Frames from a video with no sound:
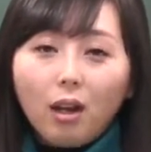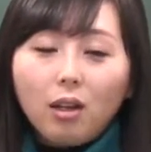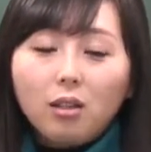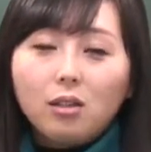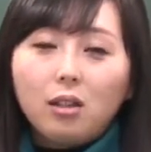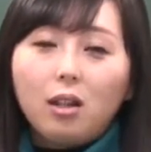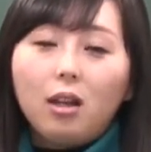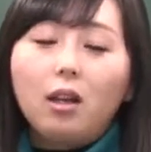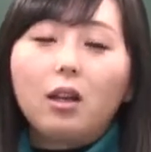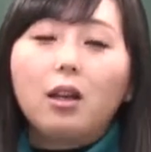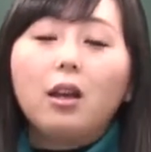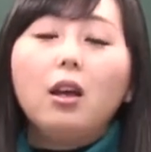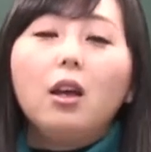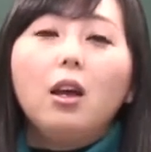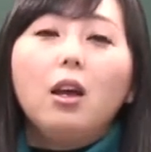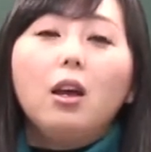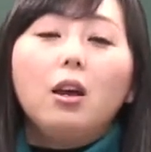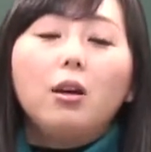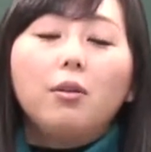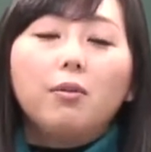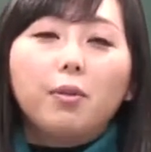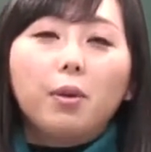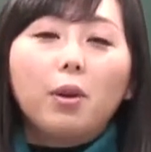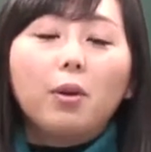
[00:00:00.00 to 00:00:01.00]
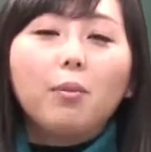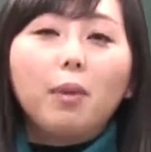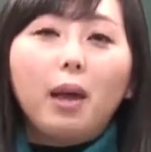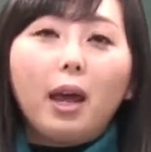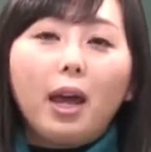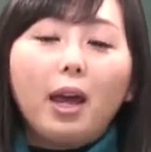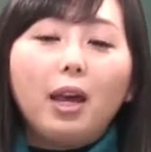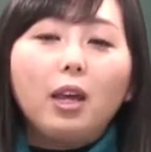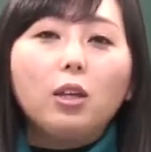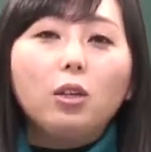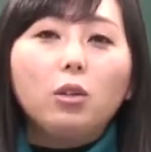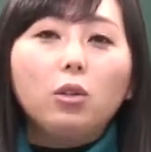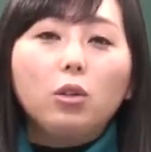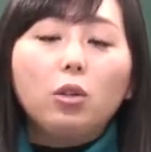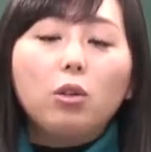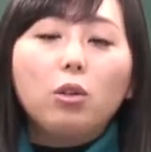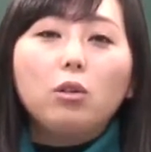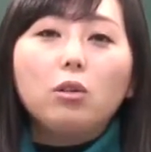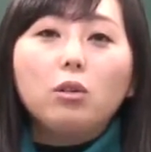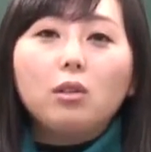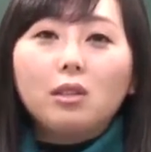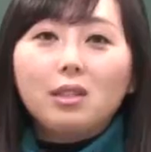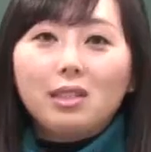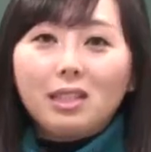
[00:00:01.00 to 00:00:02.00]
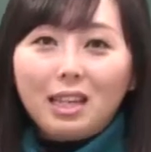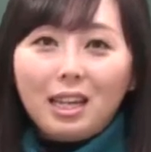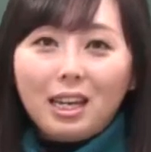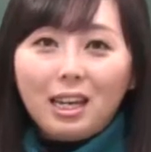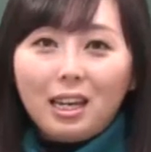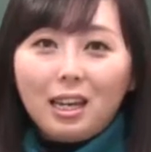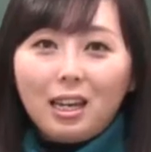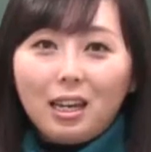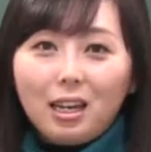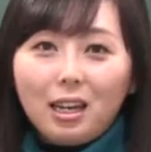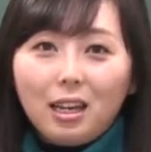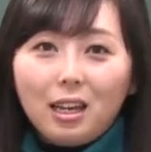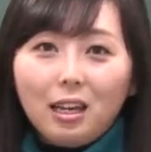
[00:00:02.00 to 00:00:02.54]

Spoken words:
It's like from A to Z.